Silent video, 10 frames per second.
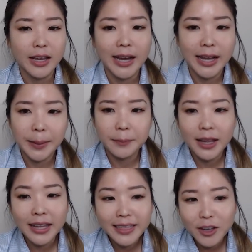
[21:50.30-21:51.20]
I am
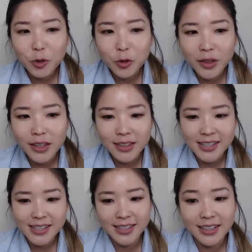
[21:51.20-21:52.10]
glad that you think
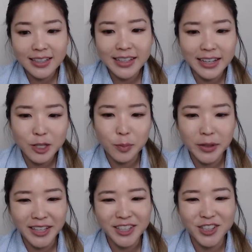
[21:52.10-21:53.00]
this is a good
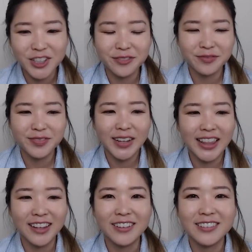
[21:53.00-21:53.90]
explanation.
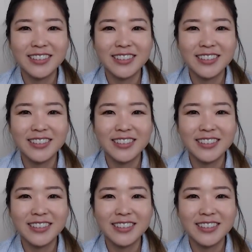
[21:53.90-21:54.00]
Hello.